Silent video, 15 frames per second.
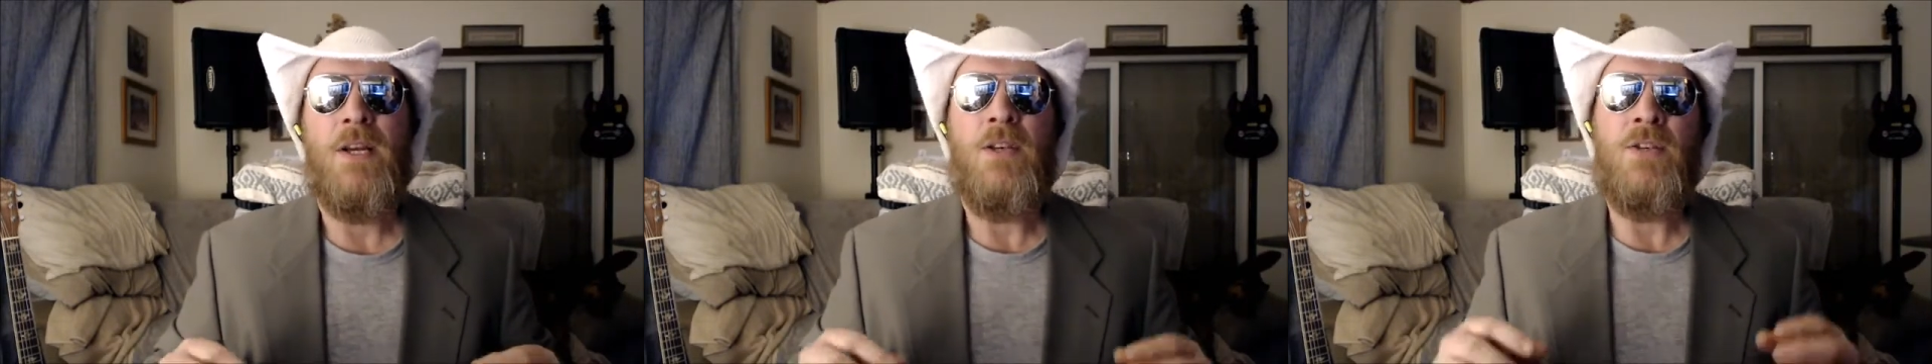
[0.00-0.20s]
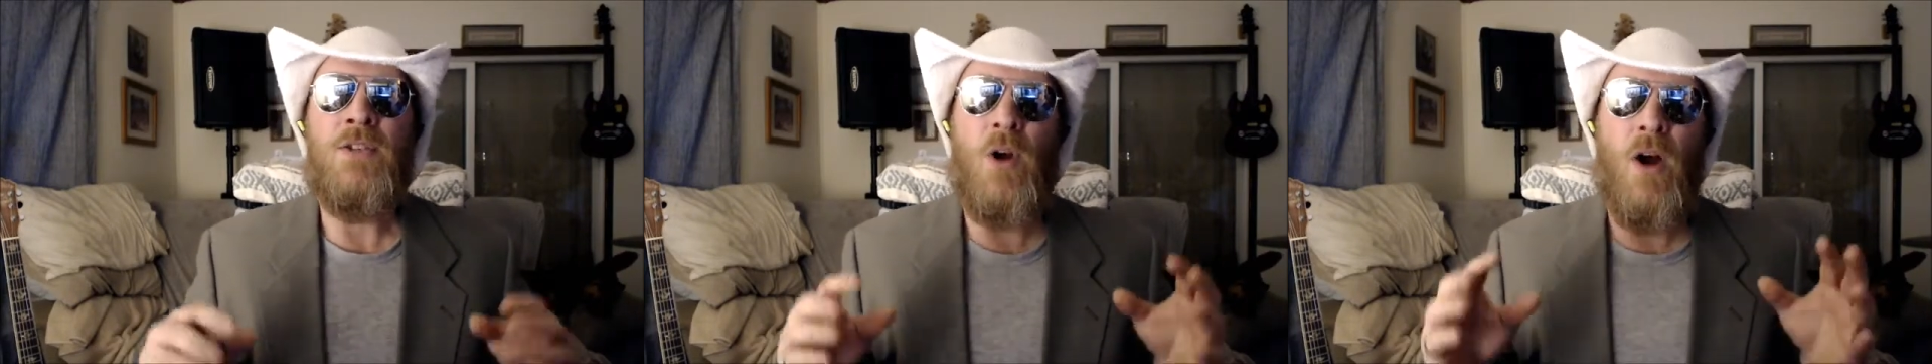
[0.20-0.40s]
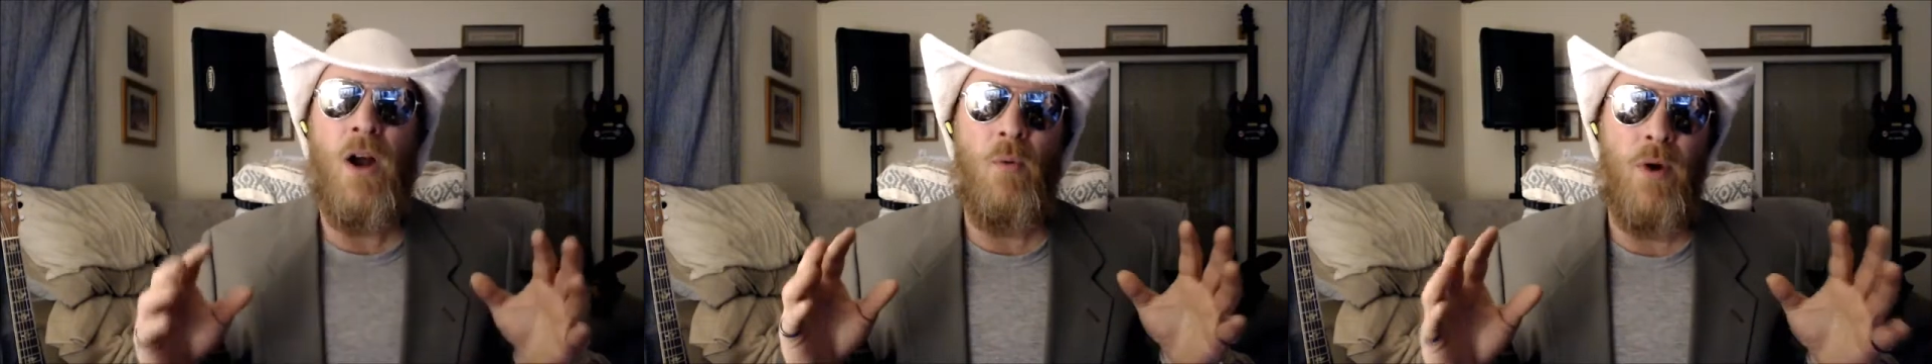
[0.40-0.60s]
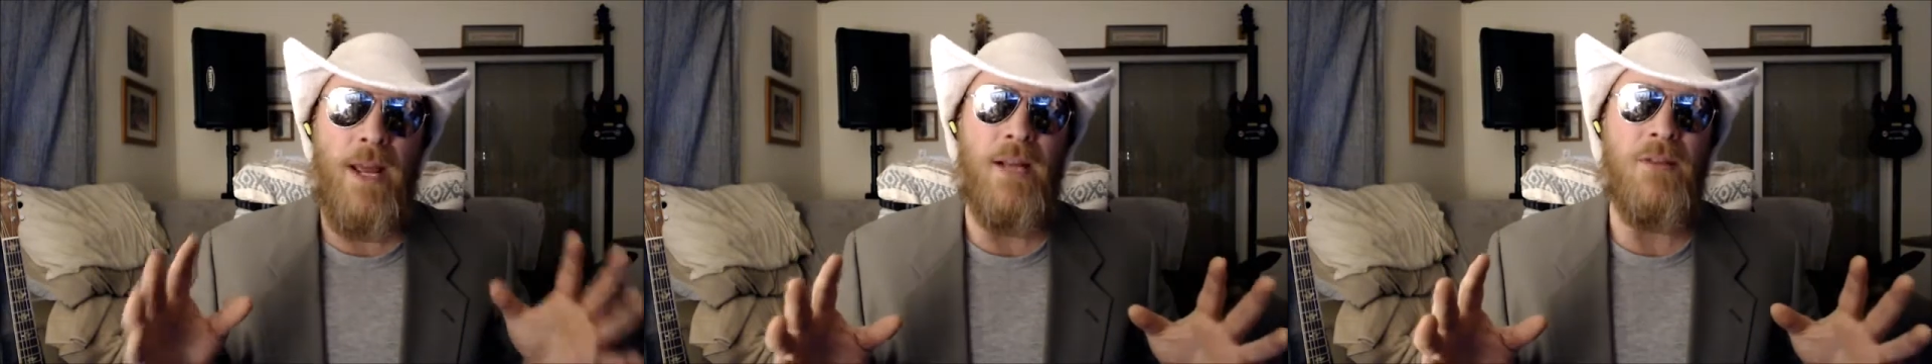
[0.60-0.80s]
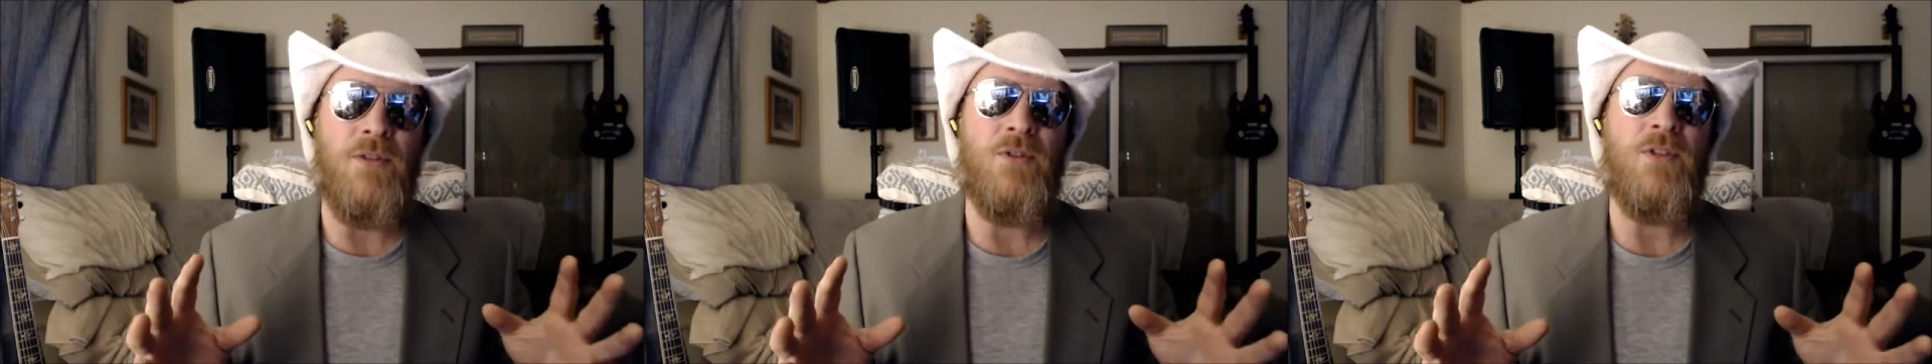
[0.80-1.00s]
So I want to
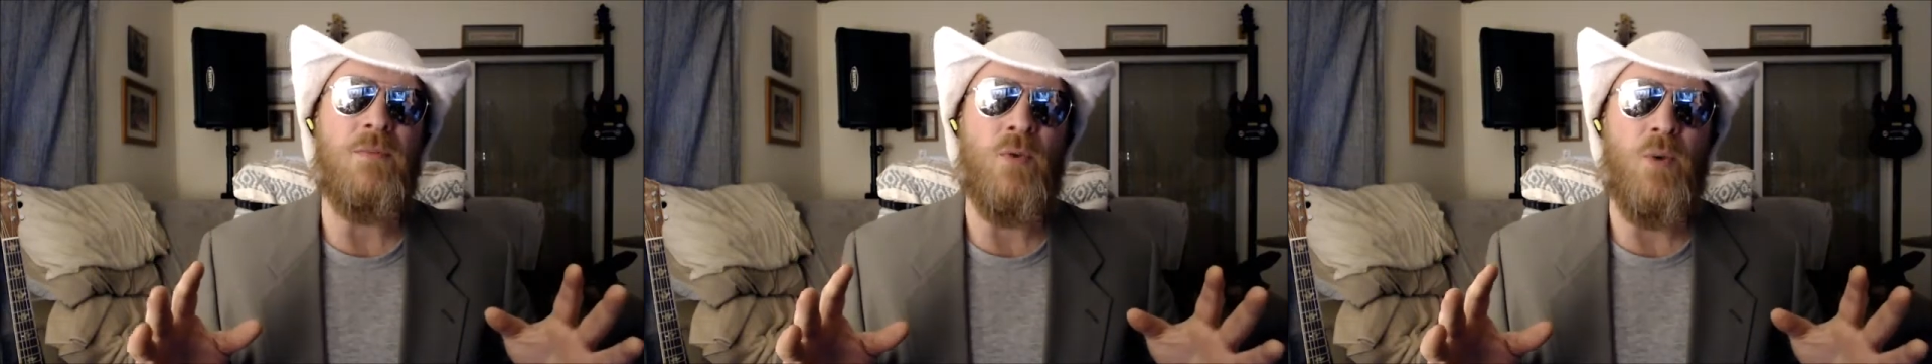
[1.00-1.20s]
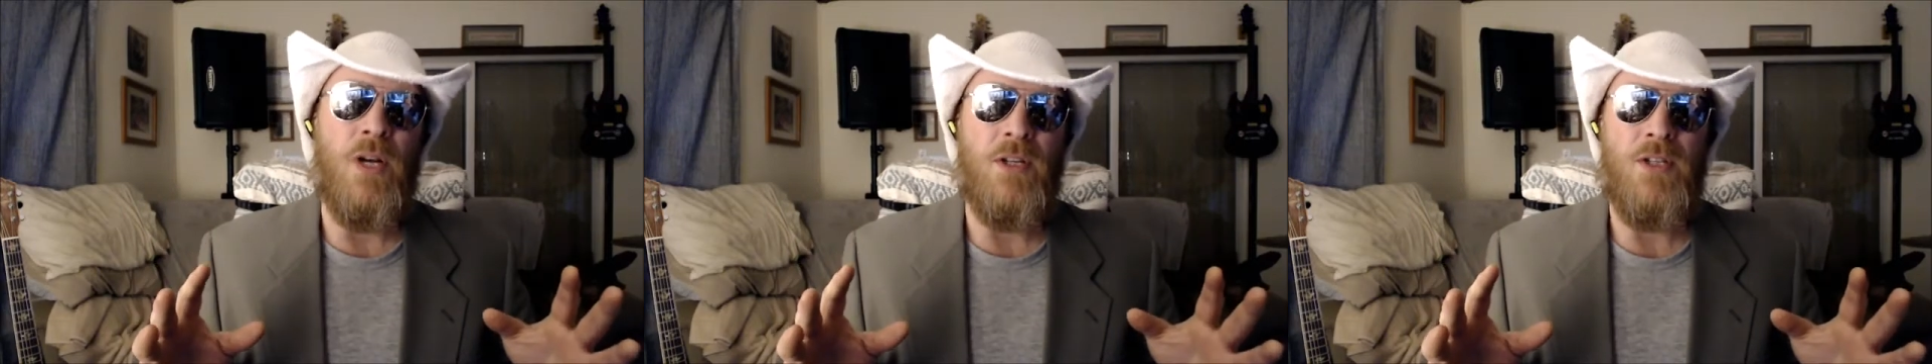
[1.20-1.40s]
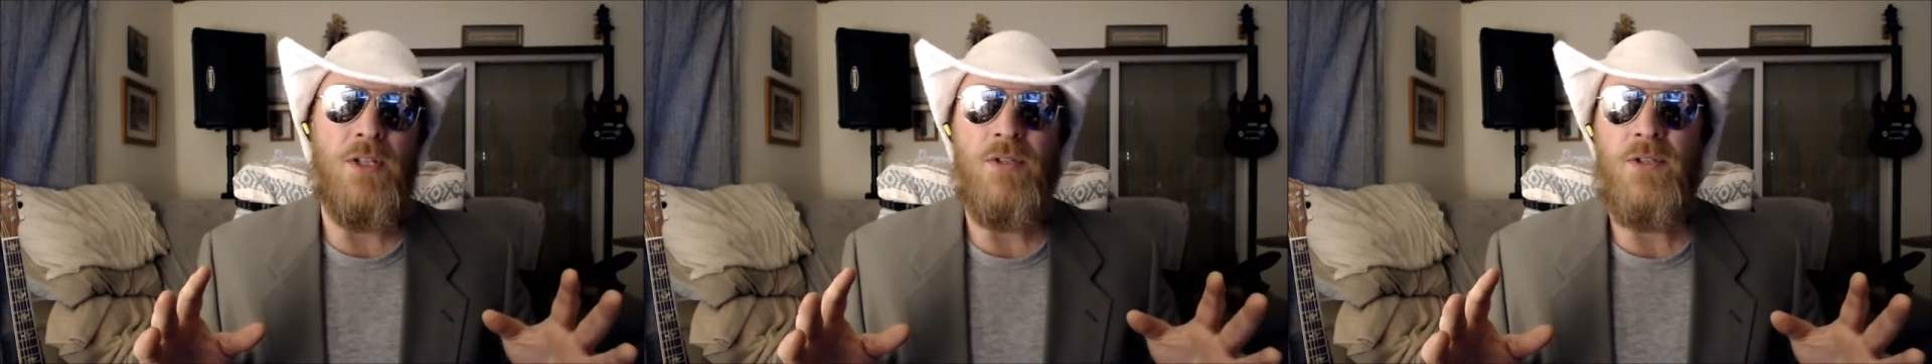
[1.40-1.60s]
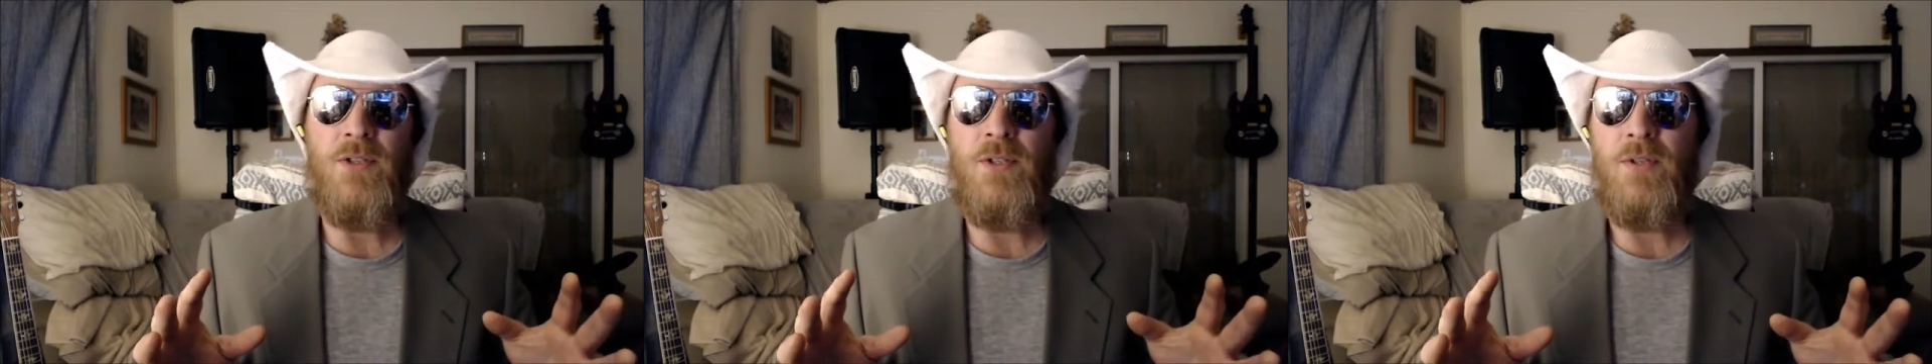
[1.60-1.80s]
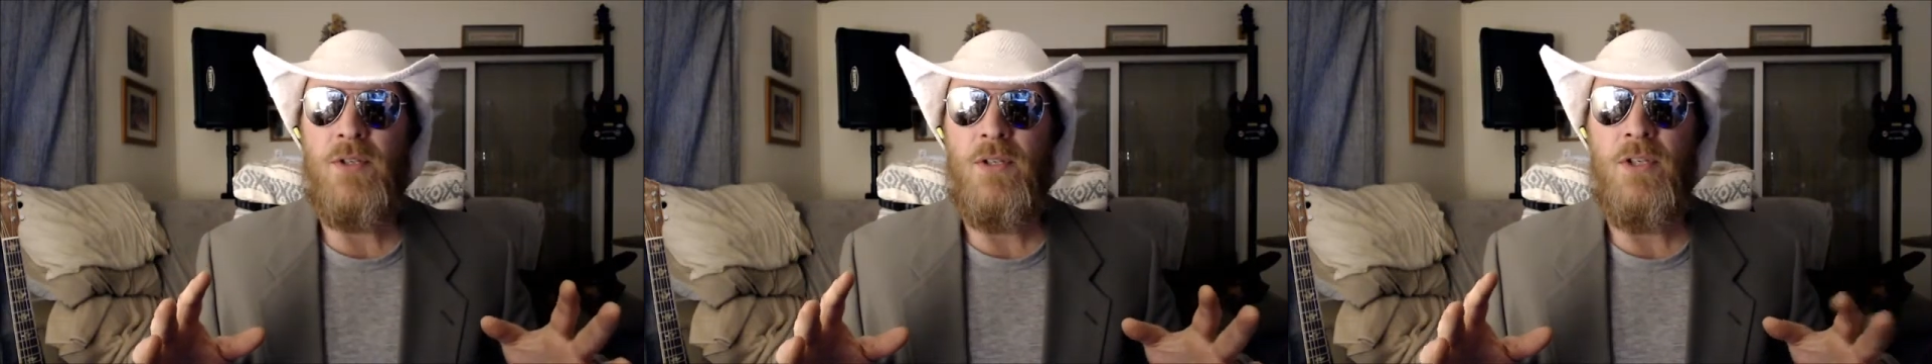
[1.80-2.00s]
answer some questions.